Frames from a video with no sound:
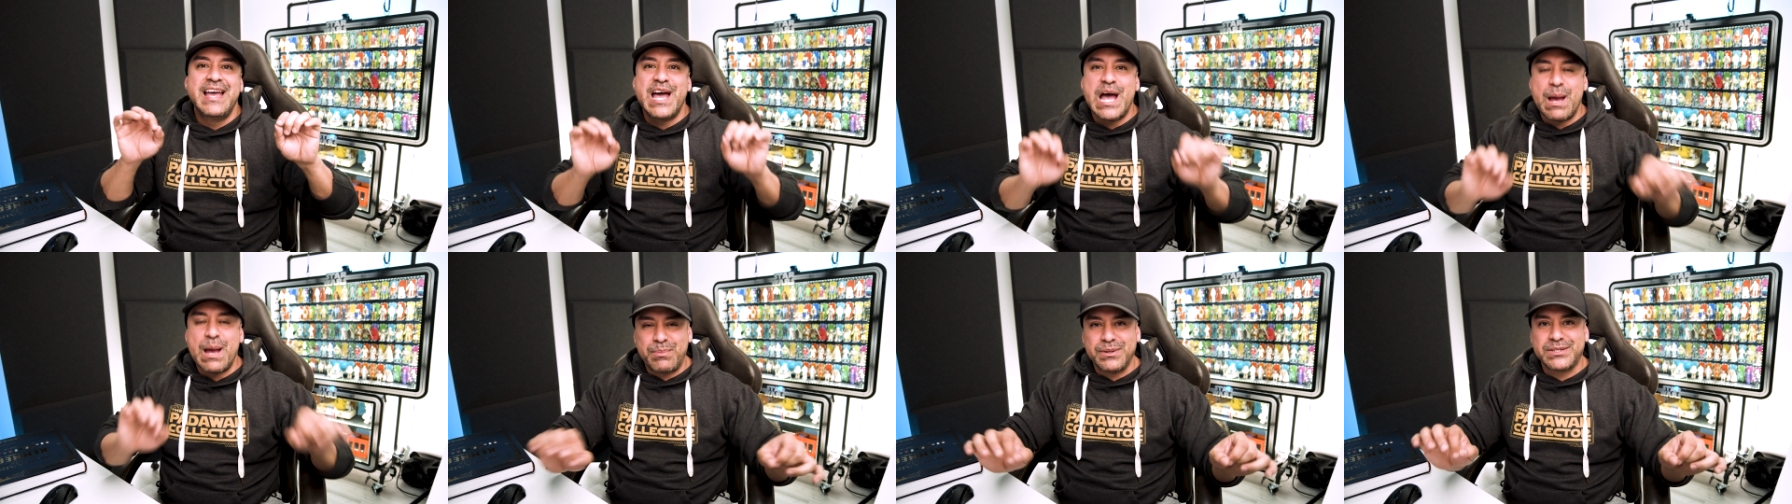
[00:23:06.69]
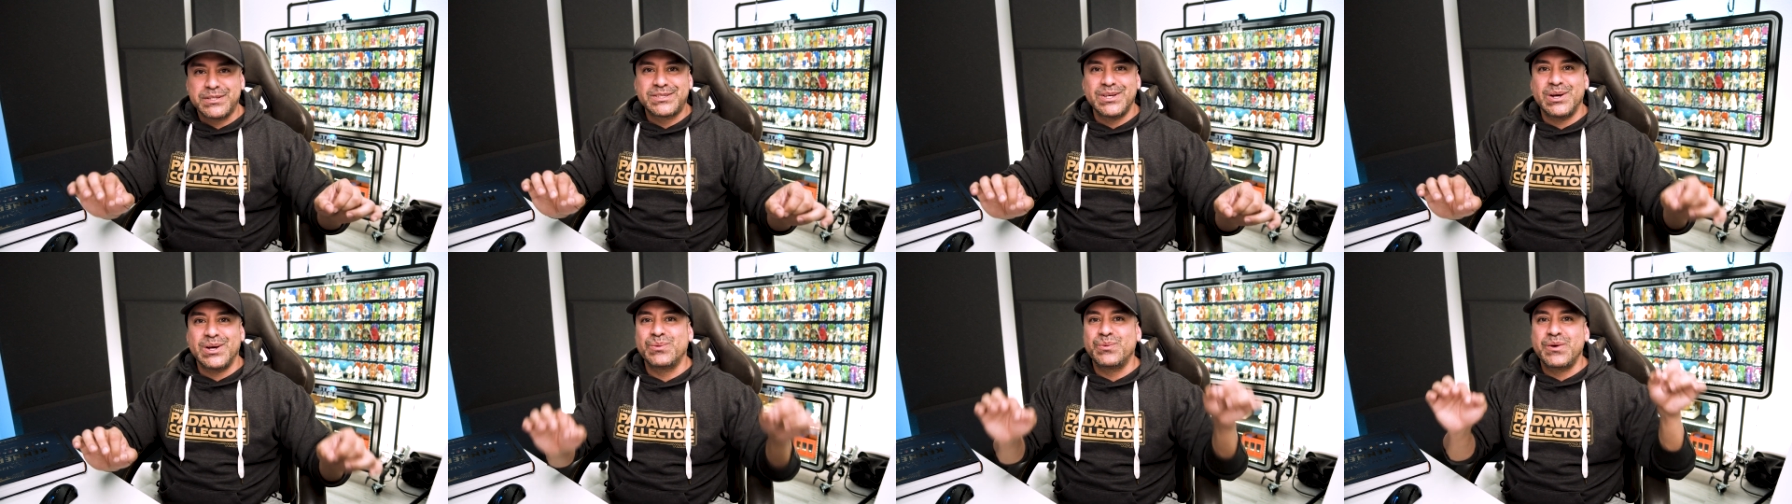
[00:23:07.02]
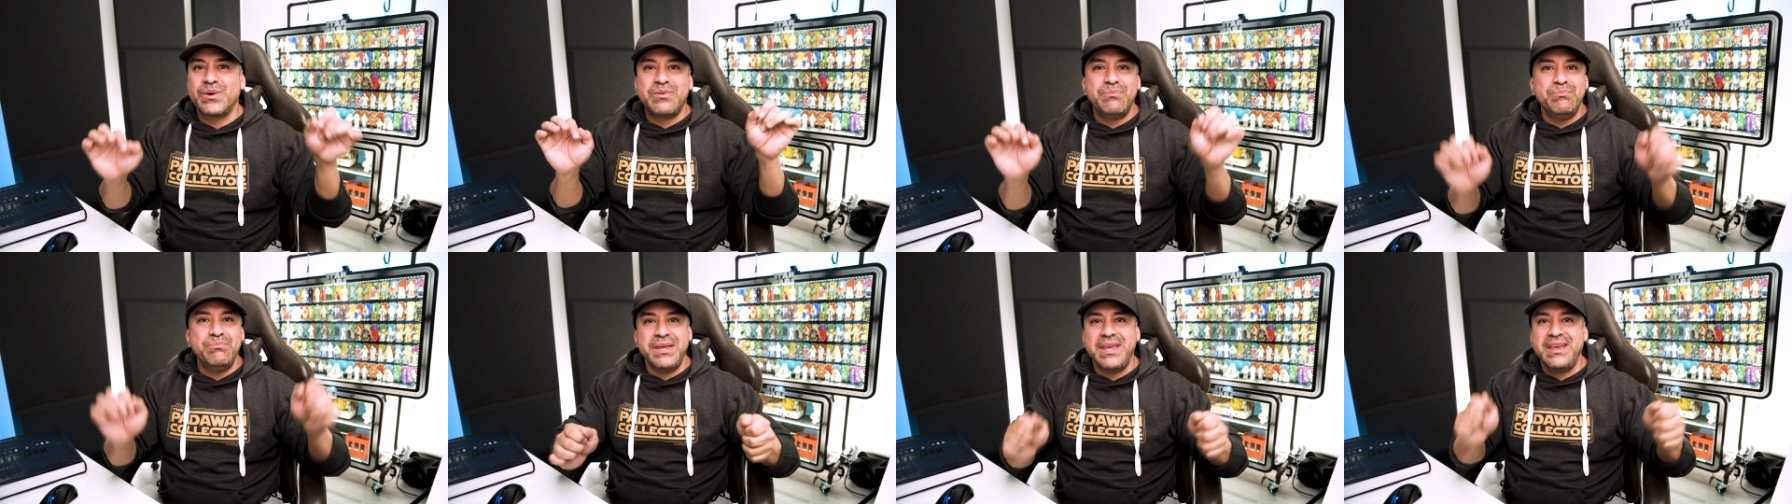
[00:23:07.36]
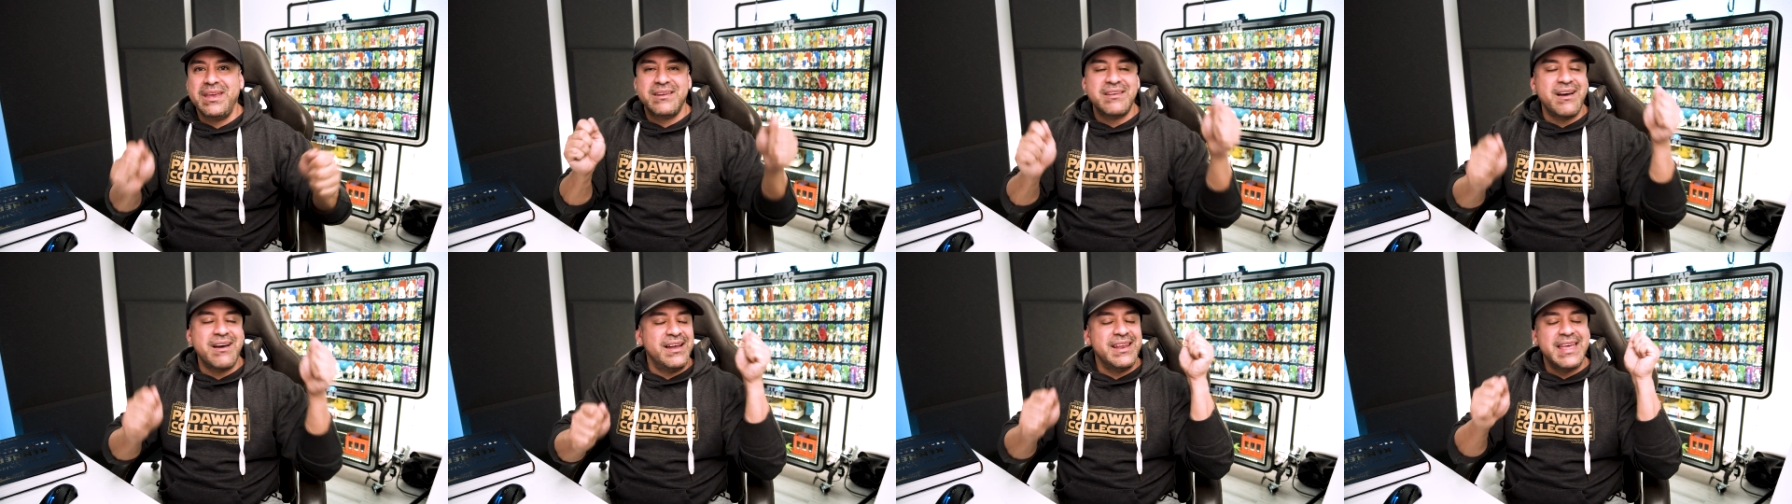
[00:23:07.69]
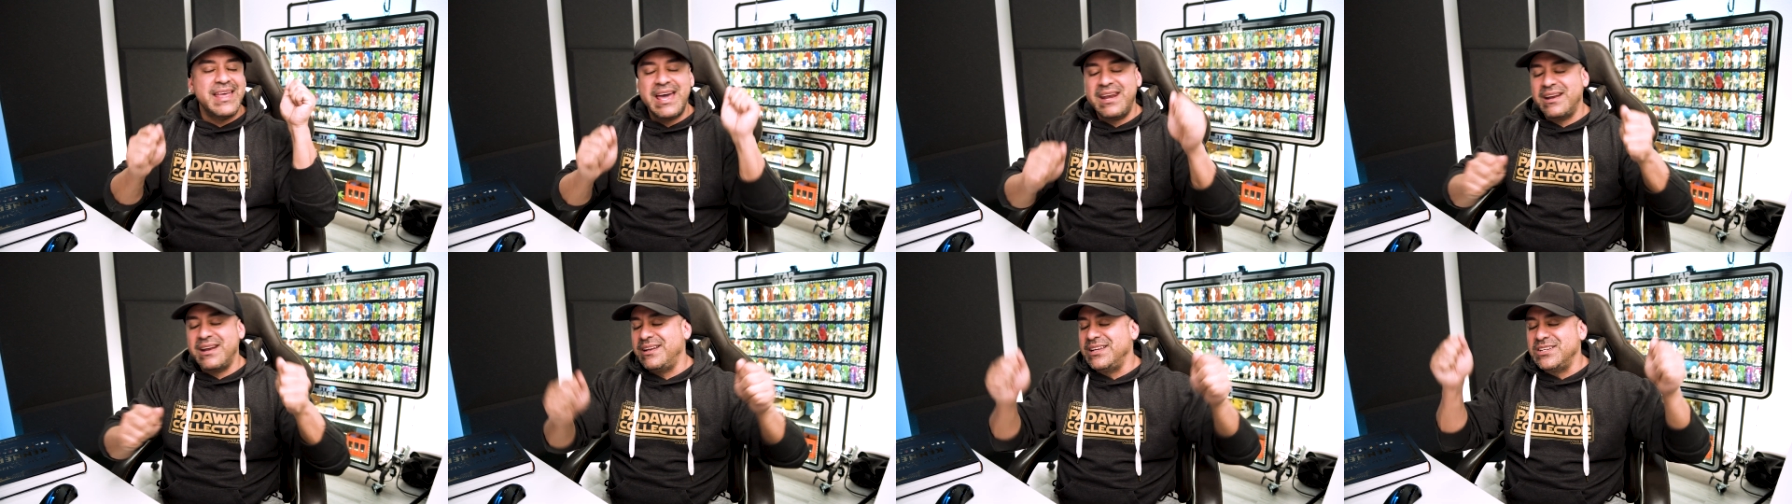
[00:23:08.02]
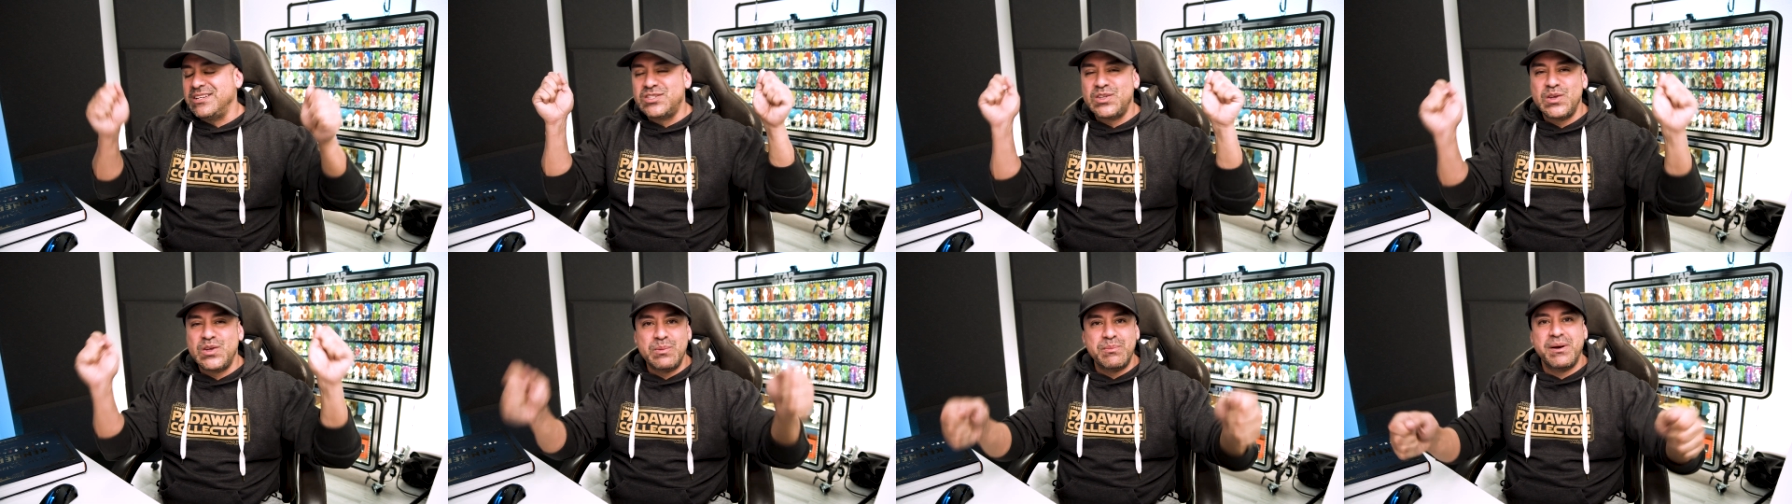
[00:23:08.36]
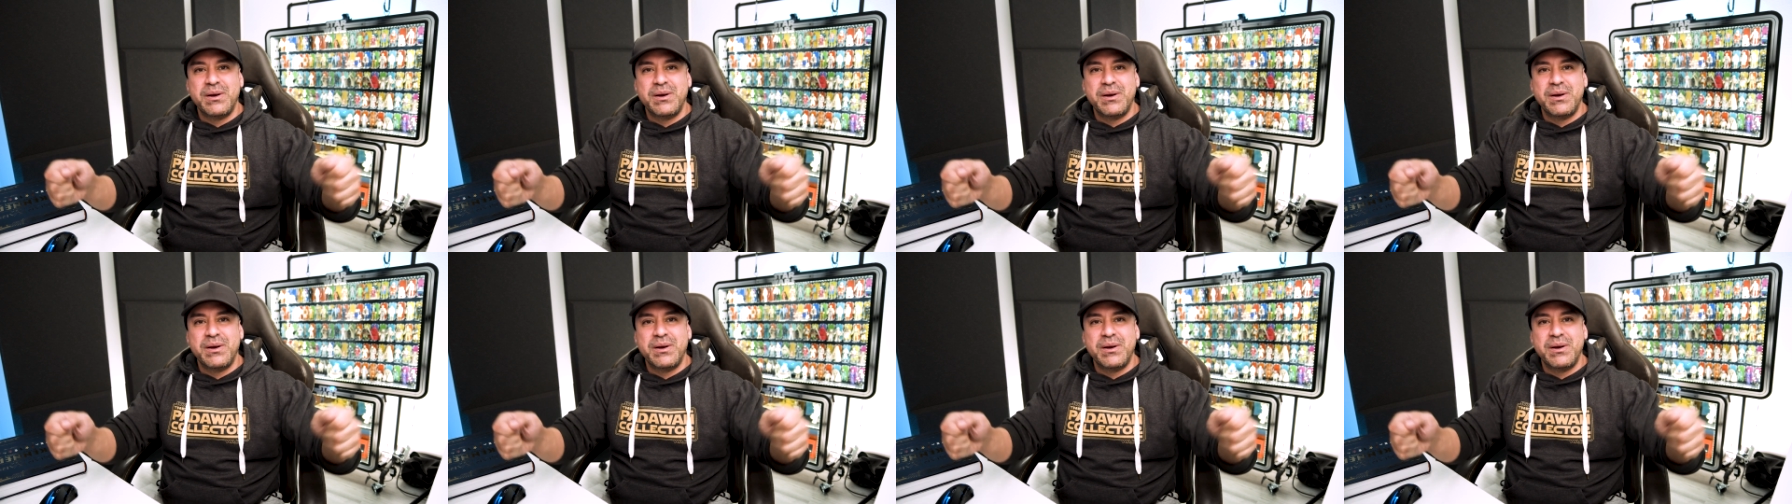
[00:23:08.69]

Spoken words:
episode with me not editing too